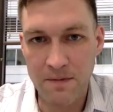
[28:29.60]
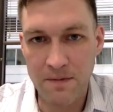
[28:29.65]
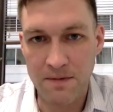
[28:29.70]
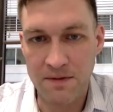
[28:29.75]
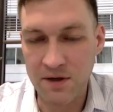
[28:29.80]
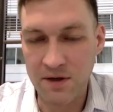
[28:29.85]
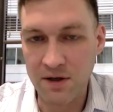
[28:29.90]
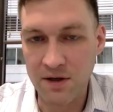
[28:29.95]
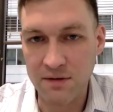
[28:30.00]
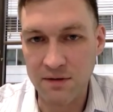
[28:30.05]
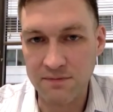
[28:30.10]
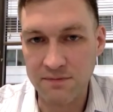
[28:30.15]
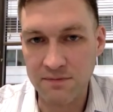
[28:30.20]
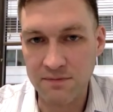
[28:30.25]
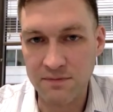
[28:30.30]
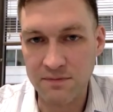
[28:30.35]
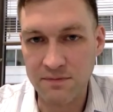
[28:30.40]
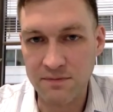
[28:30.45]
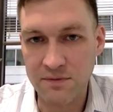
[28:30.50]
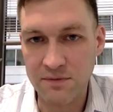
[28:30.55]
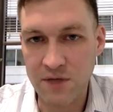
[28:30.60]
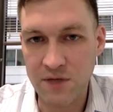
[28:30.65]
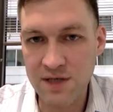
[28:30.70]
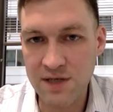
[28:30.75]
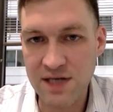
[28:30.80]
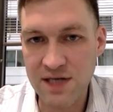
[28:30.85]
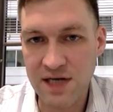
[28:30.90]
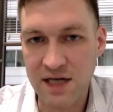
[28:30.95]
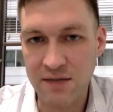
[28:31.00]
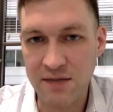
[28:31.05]
there are laws
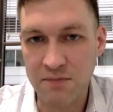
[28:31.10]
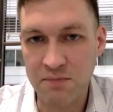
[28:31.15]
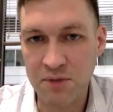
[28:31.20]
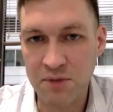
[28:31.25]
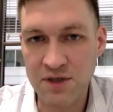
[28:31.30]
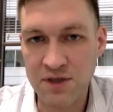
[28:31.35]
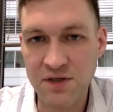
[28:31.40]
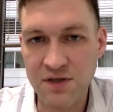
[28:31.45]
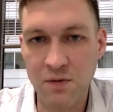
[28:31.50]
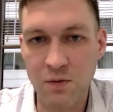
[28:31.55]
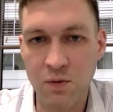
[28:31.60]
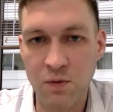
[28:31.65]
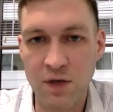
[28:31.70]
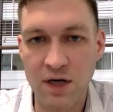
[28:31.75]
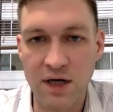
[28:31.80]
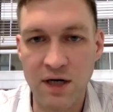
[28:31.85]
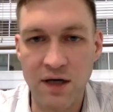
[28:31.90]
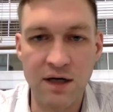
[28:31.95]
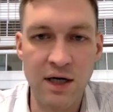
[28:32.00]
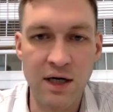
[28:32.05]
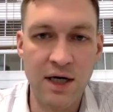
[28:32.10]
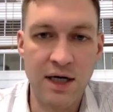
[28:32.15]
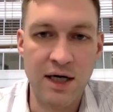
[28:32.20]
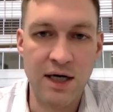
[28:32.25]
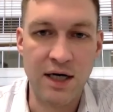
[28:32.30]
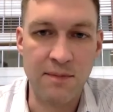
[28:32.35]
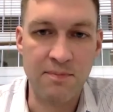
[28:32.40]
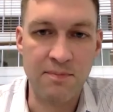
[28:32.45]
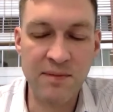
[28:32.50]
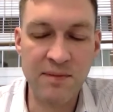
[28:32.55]
on the books where
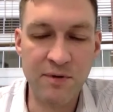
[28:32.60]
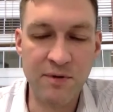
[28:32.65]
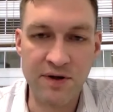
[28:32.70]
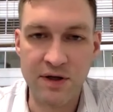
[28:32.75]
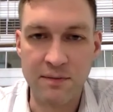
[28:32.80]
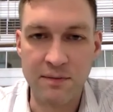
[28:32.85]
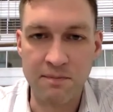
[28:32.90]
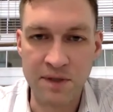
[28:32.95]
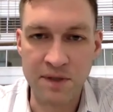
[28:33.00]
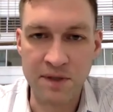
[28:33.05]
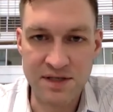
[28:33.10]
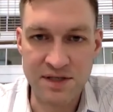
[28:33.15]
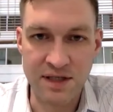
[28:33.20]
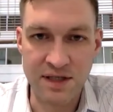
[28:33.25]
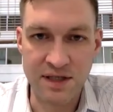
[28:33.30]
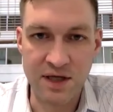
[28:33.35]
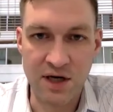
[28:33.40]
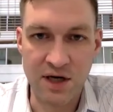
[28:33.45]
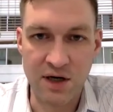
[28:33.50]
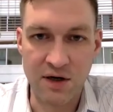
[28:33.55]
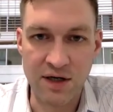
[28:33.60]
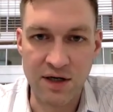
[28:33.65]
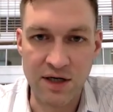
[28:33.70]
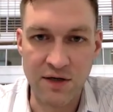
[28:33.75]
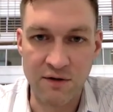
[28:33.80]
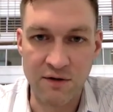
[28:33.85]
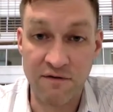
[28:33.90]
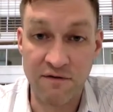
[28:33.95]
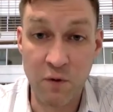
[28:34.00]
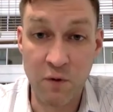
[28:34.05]
people that are busted are
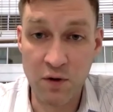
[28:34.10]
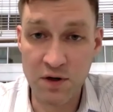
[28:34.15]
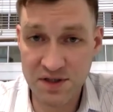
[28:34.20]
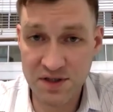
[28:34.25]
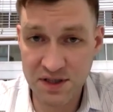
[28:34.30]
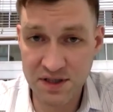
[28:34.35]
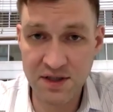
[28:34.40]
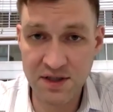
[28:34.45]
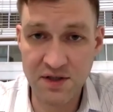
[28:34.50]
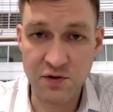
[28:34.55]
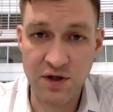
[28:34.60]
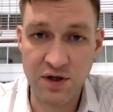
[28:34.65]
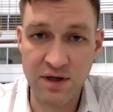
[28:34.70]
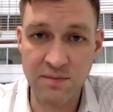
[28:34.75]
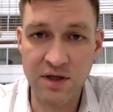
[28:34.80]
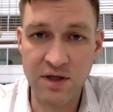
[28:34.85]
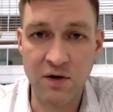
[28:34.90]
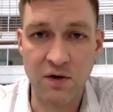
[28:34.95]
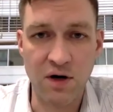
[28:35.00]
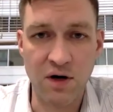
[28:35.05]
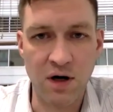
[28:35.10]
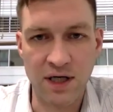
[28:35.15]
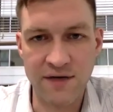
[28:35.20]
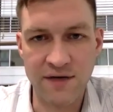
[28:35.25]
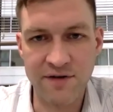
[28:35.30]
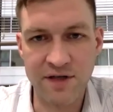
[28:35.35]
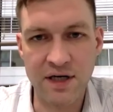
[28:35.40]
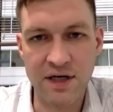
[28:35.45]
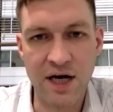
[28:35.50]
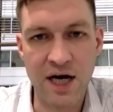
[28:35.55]
either forced into treatment or are
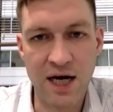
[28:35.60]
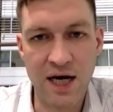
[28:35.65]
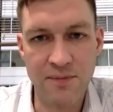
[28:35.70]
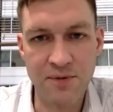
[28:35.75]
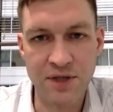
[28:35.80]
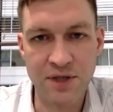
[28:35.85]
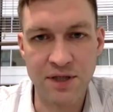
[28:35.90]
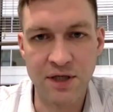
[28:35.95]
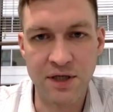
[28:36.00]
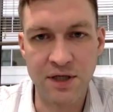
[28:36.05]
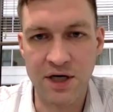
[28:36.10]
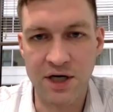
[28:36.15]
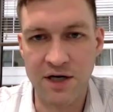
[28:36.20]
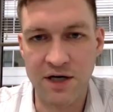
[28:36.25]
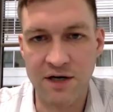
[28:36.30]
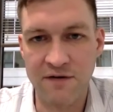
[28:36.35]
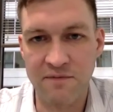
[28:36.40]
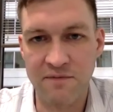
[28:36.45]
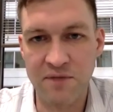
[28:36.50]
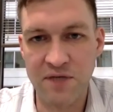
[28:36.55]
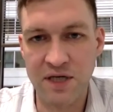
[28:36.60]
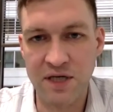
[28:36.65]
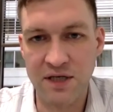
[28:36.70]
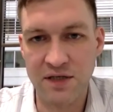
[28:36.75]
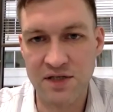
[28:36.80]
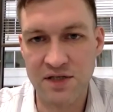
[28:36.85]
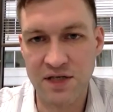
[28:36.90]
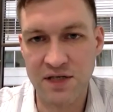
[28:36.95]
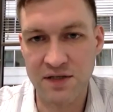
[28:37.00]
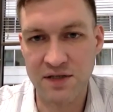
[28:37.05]
given an option of being
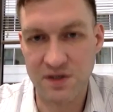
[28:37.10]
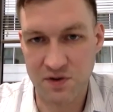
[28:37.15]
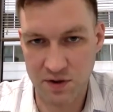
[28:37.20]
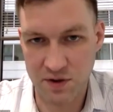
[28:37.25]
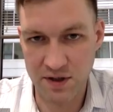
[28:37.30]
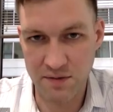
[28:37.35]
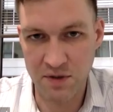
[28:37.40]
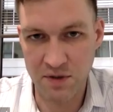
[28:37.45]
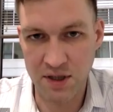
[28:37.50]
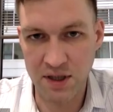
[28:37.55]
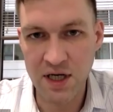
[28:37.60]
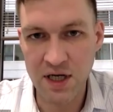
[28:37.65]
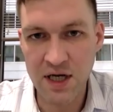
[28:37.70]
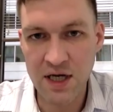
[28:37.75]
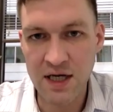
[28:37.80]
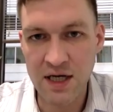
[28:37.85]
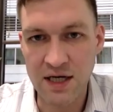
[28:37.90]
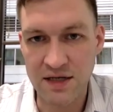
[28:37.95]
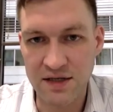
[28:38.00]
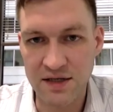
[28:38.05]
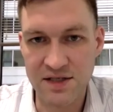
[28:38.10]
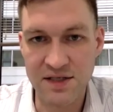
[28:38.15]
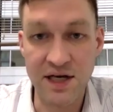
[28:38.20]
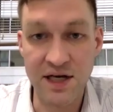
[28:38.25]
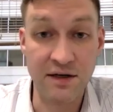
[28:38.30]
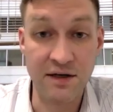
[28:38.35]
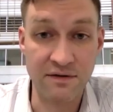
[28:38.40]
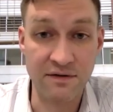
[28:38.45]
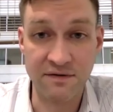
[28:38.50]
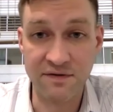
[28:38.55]
sent to treatment
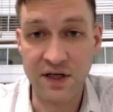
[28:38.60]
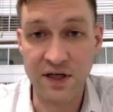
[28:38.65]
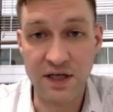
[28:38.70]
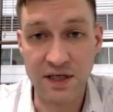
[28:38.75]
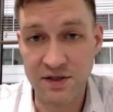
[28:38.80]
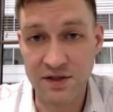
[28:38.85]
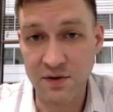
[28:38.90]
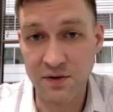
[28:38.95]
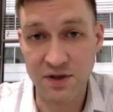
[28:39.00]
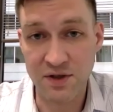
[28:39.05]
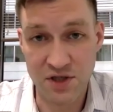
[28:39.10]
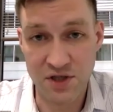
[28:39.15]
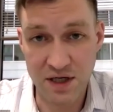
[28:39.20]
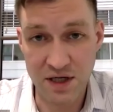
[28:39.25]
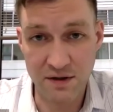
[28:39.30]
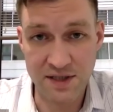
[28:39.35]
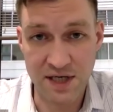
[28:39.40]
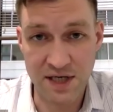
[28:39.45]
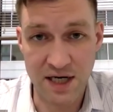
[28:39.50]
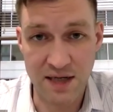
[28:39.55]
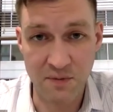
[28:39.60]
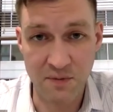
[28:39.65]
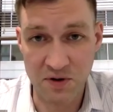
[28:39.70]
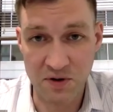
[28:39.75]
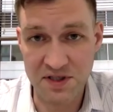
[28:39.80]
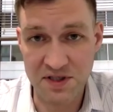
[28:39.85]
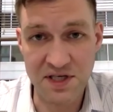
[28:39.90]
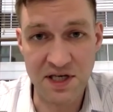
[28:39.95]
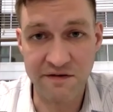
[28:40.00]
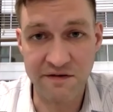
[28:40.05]
instead of doing jail time or
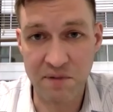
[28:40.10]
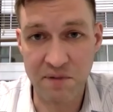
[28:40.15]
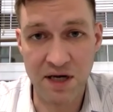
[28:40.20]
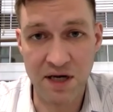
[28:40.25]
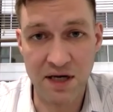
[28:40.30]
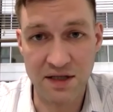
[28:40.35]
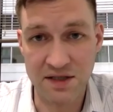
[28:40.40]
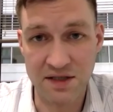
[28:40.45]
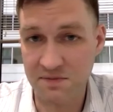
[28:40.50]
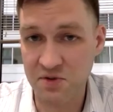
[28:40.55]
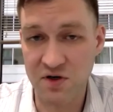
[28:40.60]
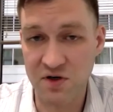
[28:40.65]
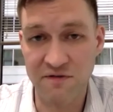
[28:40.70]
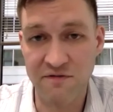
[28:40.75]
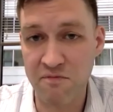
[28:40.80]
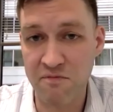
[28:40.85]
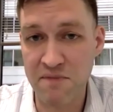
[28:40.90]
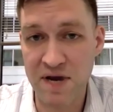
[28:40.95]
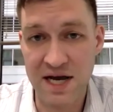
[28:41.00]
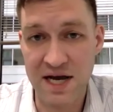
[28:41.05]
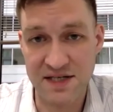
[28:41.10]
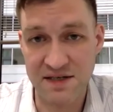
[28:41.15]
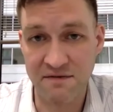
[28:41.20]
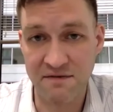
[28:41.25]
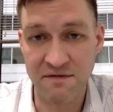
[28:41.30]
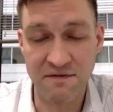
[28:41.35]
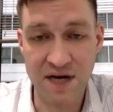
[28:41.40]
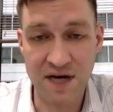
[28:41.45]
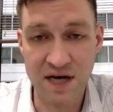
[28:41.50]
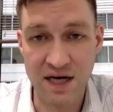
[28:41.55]
instead of paying some sort of a massive
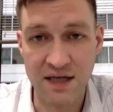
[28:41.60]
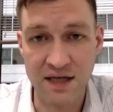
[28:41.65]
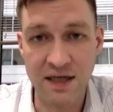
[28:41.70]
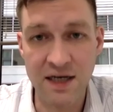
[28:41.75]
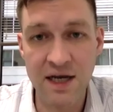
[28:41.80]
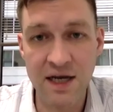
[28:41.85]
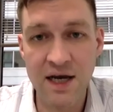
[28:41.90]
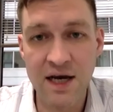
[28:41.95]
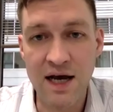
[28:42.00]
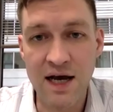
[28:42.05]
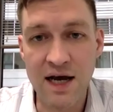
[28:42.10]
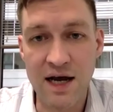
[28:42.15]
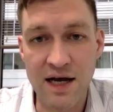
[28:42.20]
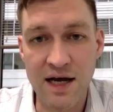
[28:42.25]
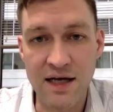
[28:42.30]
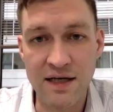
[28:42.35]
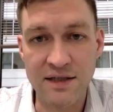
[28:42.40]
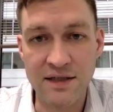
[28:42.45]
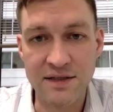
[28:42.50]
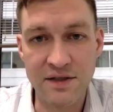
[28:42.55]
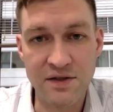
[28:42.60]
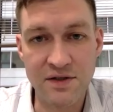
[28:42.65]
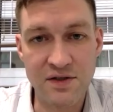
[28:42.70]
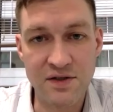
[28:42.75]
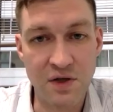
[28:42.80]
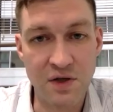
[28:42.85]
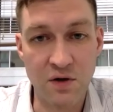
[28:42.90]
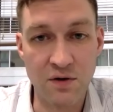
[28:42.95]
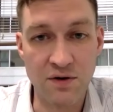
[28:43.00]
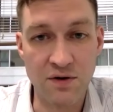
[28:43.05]
fine. And
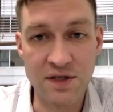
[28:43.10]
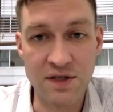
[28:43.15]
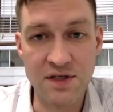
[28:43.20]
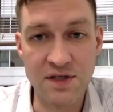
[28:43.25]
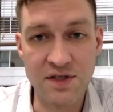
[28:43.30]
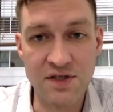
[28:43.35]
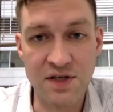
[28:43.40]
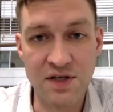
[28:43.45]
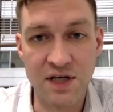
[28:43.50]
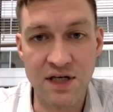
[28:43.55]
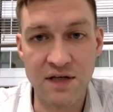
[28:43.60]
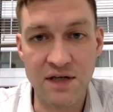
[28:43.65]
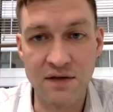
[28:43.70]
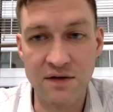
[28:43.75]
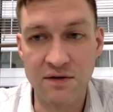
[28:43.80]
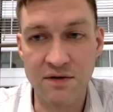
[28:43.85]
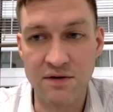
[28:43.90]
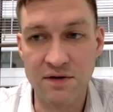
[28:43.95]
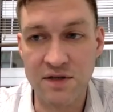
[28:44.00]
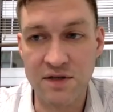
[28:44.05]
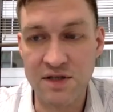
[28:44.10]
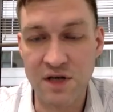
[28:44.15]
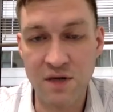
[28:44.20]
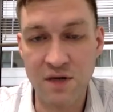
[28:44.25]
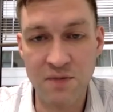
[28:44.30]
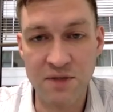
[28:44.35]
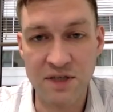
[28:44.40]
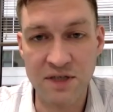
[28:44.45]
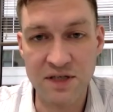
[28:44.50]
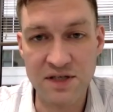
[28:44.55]
so these
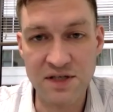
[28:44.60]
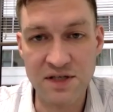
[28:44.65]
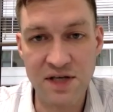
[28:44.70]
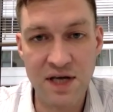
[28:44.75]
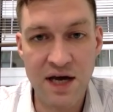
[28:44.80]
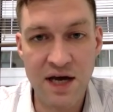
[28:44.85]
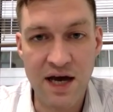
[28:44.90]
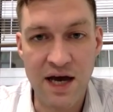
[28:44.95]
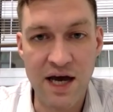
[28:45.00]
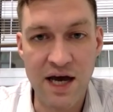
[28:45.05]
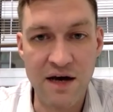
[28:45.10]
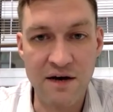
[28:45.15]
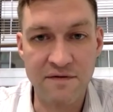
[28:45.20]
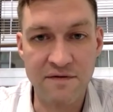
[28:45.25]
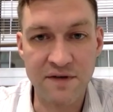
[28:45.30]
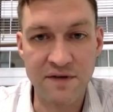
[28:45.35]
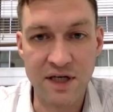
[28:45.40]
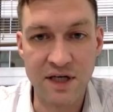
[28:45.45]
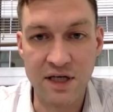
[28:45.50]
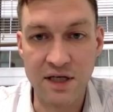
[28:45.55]
companies have